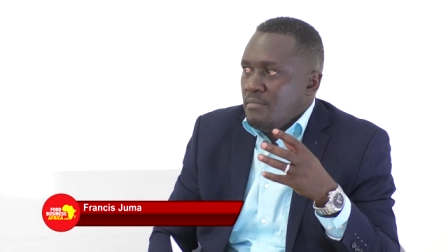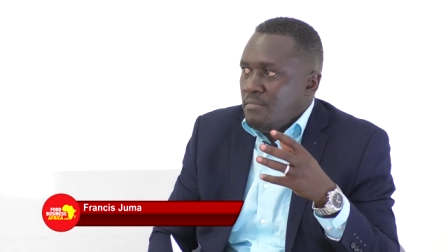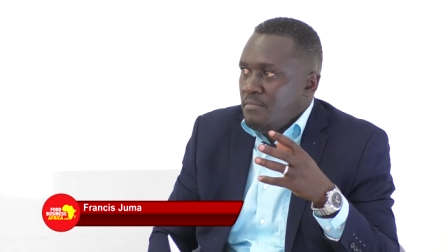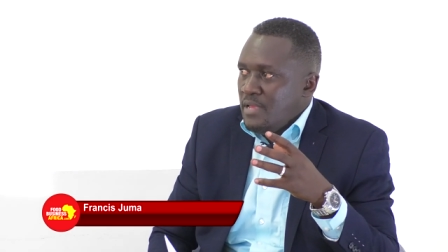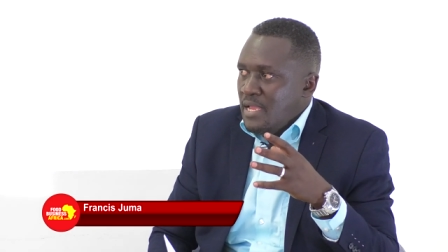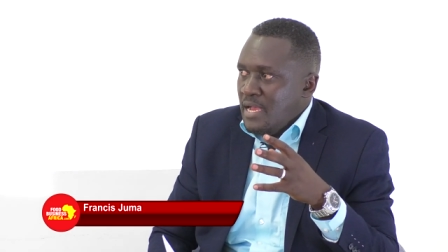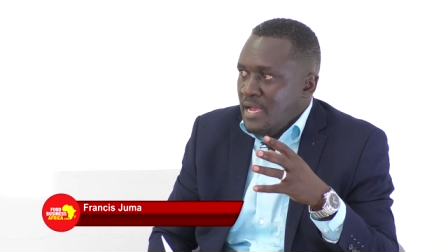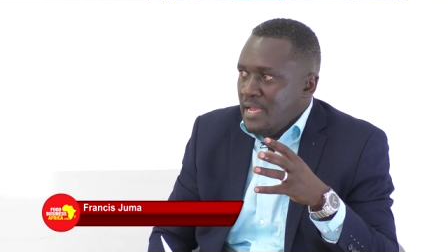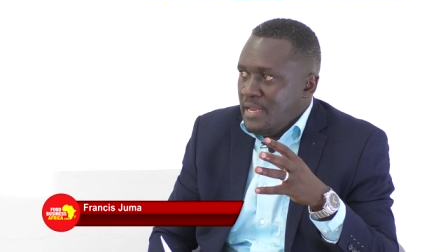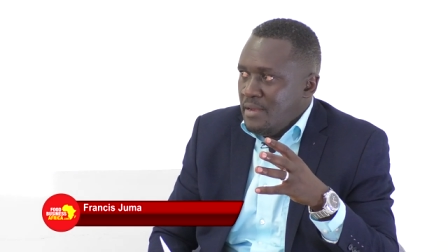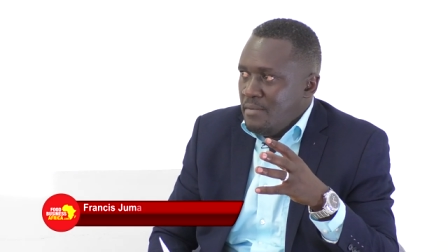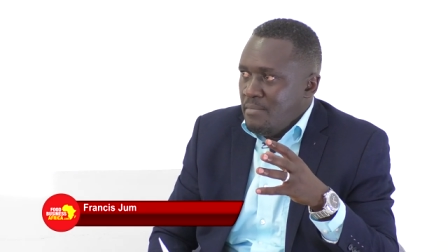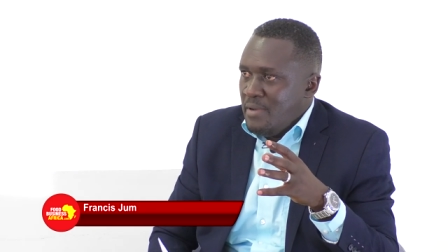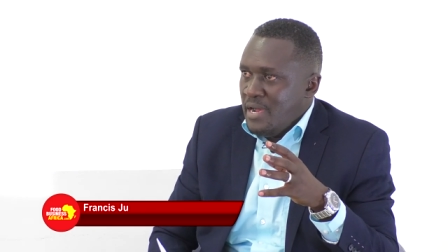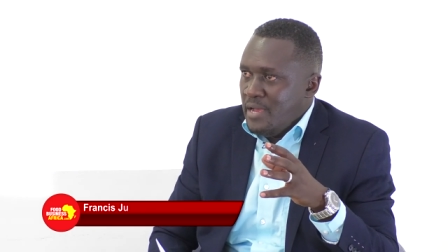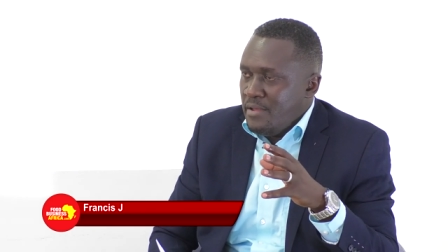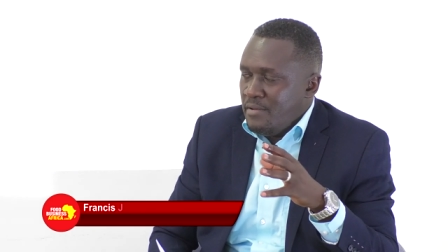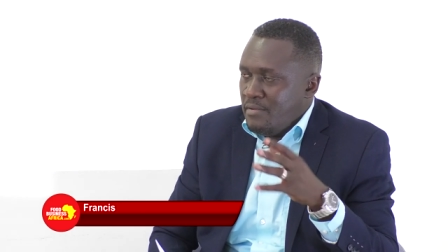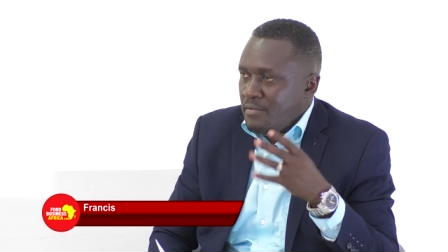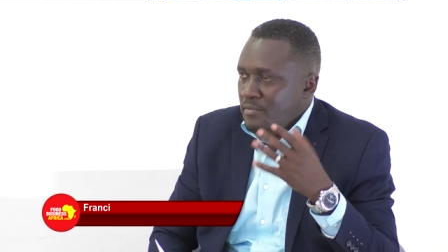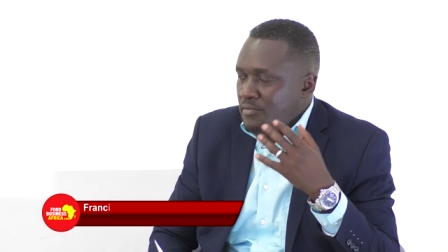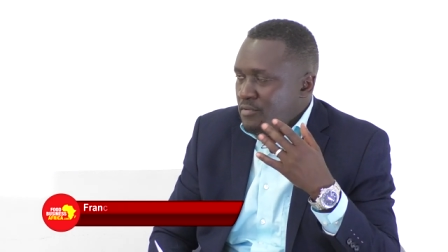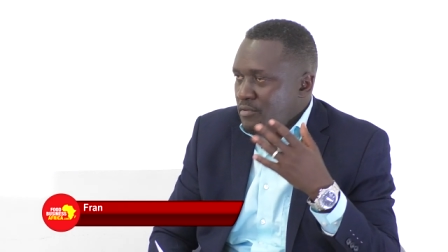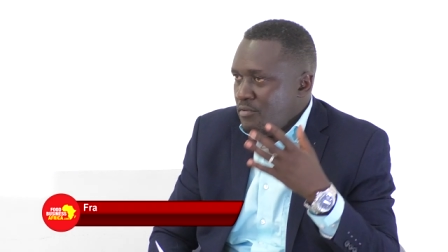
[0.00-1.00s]
behind
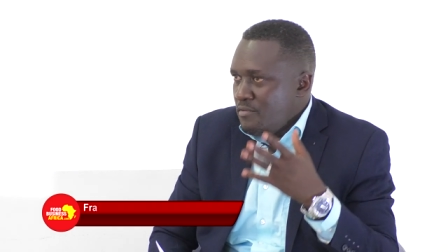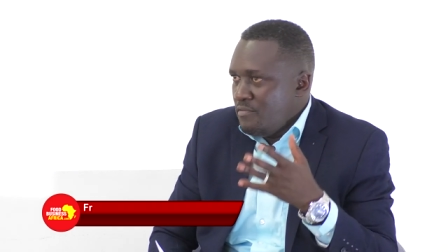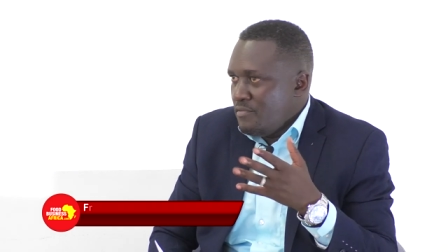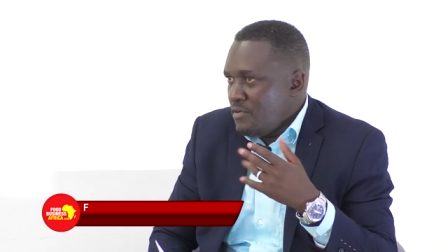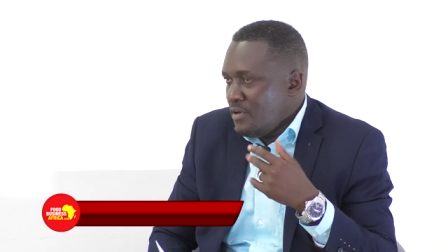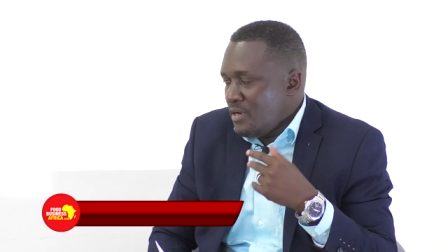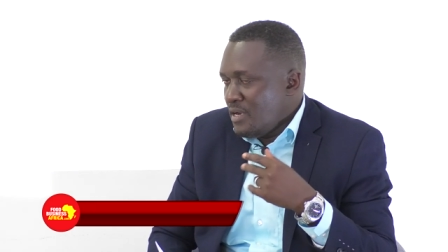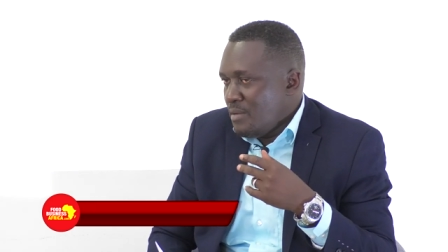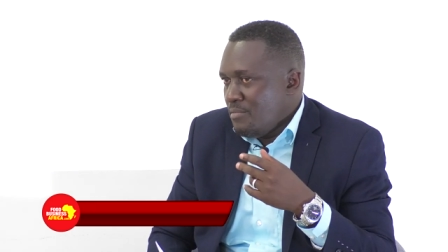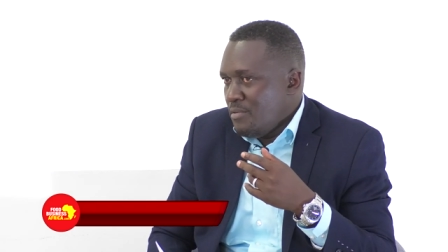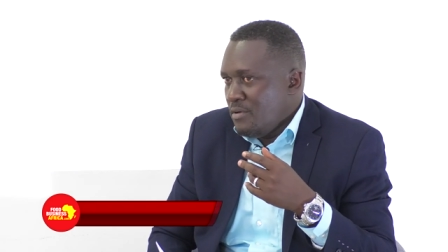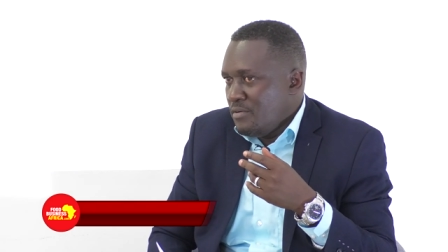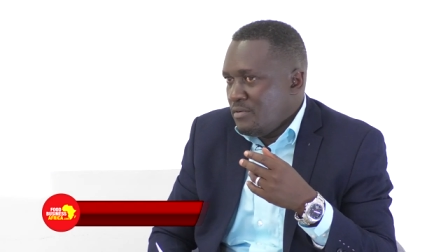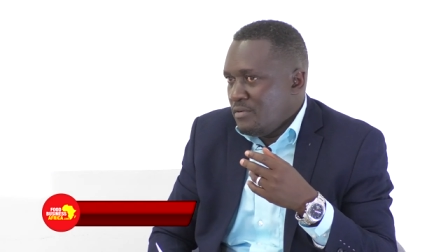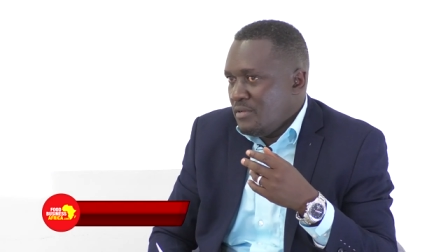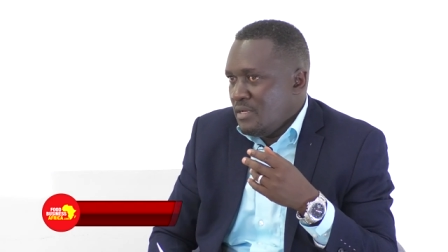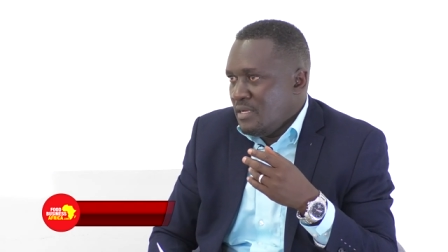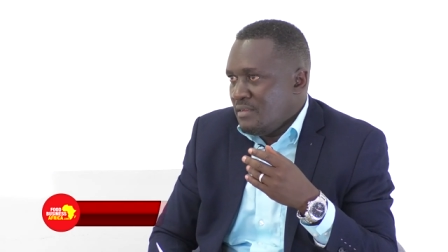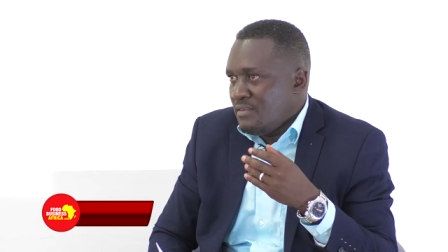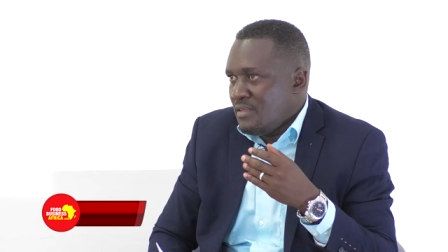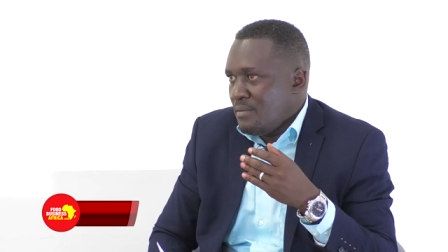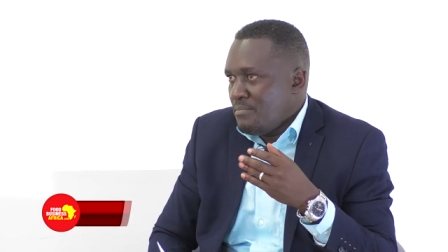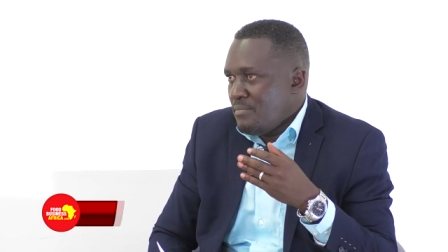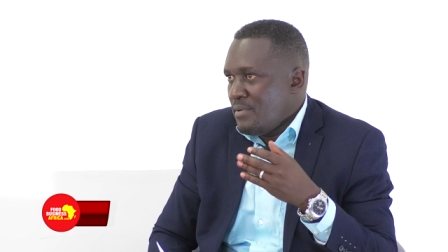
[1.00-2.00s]
bio. So you've talked about
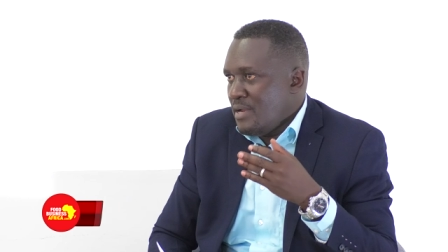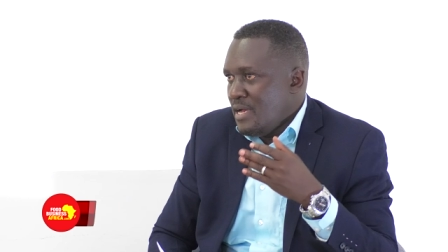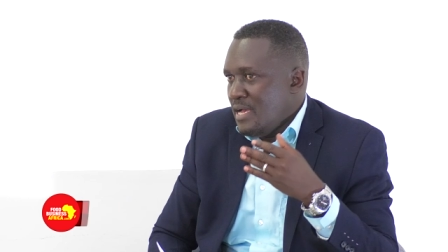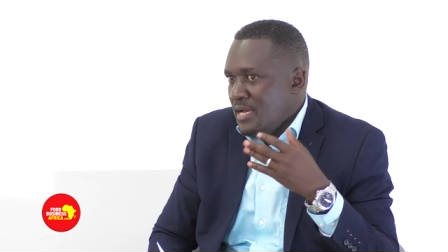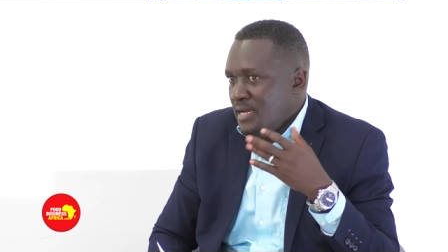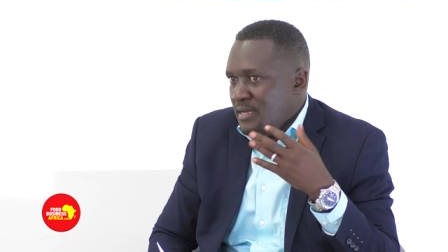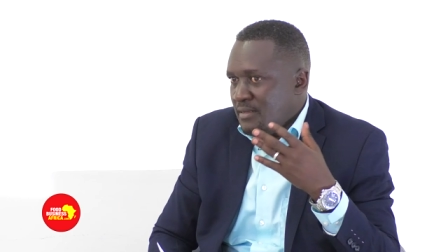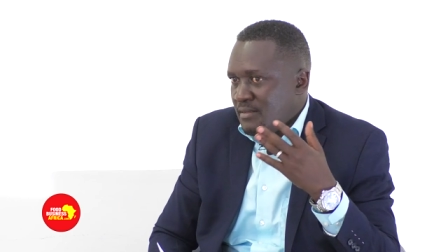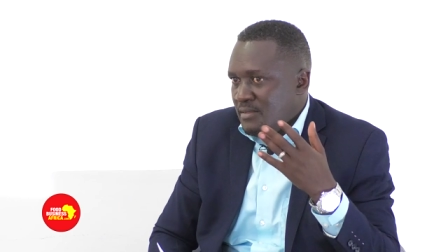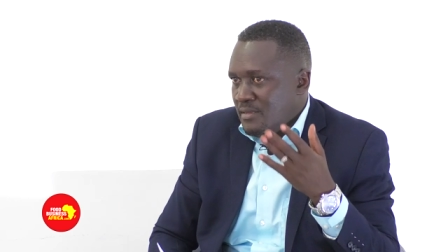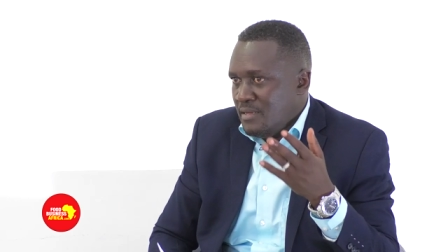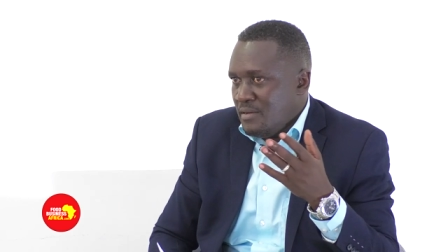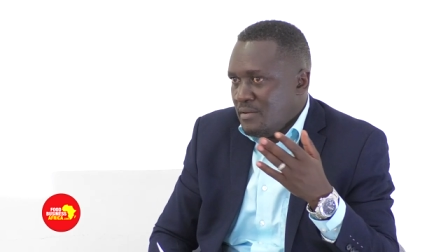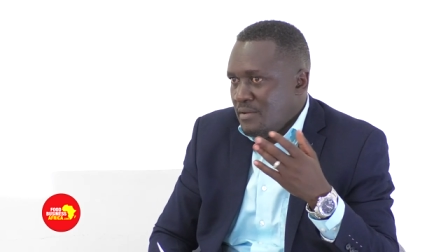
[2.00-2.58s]
your suppliers